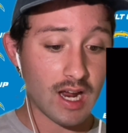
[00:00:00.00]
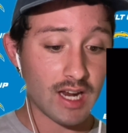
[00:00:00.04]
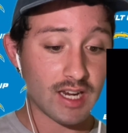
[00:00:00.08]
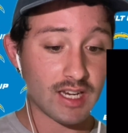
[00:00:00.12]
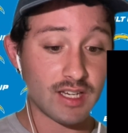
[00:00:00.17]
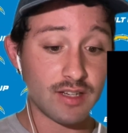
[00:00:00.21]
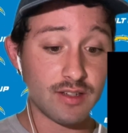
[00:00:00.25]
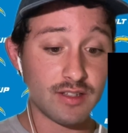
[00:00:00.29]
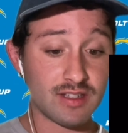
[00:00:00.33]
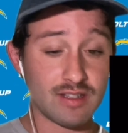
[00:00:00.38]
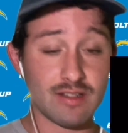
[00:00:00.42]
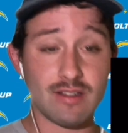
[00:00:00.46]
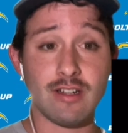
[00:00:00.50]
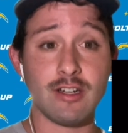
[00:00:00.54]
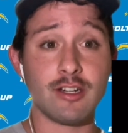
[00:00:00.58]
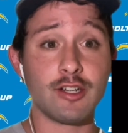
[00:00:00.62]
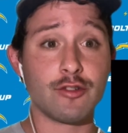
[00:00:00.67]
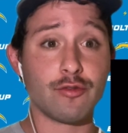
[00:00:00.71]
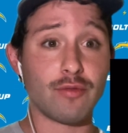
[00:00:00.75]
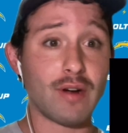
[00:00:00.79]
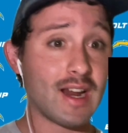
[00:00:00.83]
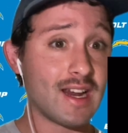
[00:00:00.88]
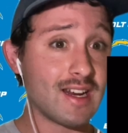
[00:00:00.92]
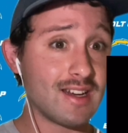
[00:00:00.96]
He's a
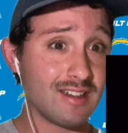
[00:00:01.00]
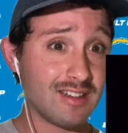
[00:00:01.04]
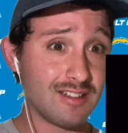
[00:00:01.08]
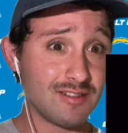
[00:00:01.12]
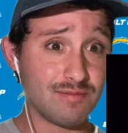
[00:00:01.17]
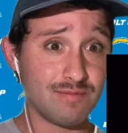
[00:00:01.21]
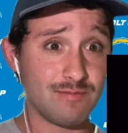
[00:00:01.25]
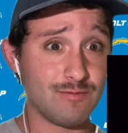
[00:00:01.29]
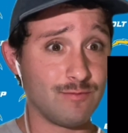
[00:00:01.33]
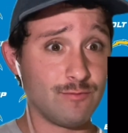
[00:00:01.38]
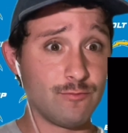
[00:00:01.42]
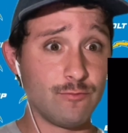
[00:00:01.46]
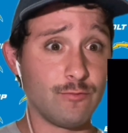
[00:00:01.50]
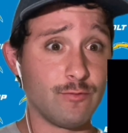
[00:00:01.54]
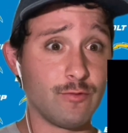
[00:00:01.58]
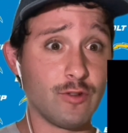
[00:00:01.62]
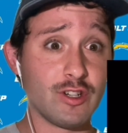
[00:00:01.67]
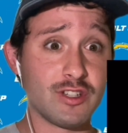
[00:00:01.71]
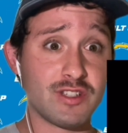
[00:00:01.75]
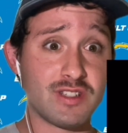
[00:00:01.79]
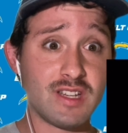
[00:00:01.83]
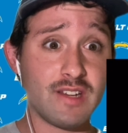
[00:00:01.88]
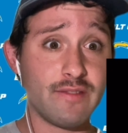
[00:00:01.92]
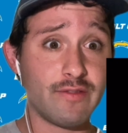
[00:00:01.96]
great
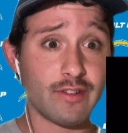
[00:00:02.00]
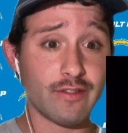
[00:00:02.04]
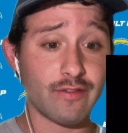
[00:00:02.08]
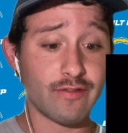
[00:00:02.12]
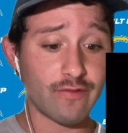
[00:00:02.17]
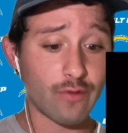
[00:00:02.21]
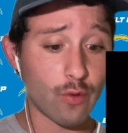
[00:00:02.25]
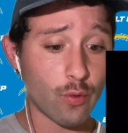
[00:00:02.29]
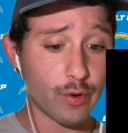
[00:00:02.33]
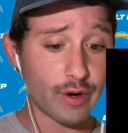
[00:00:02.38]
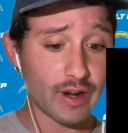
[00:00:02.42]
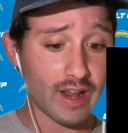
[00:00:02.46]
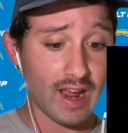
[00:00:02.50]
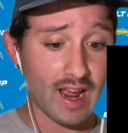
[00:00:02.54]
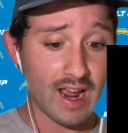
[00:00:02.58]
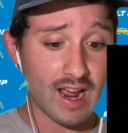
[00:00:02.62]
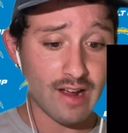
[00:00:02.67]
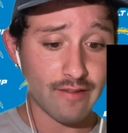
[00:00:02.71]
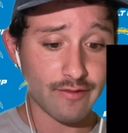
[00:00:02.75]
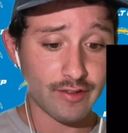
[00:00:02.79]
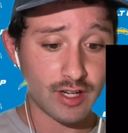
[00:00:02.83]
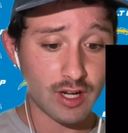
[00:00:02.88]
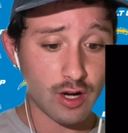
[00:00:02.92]
receiver 4 to have.